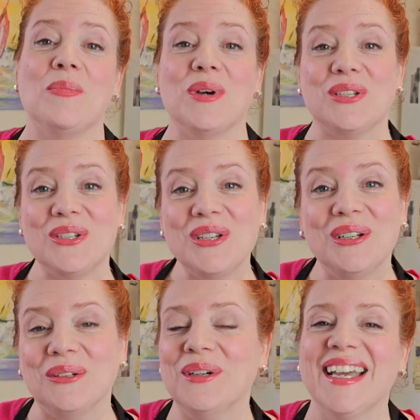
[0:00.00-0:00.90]
But
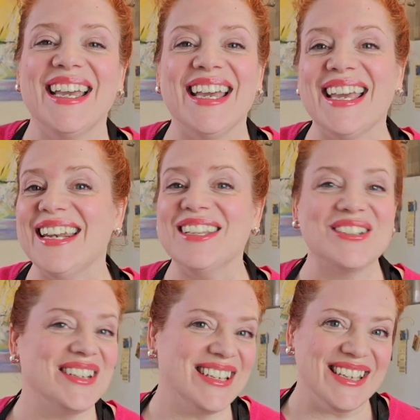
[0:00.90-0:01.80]
two, it is
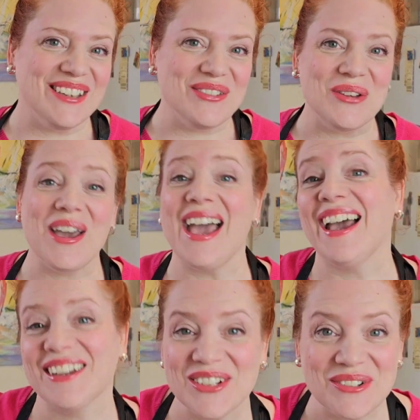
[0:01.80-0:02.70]
going to give you
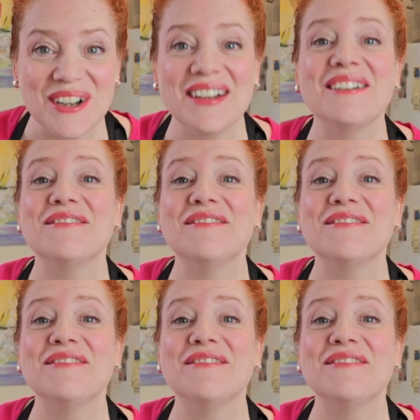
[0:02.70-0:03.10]
extra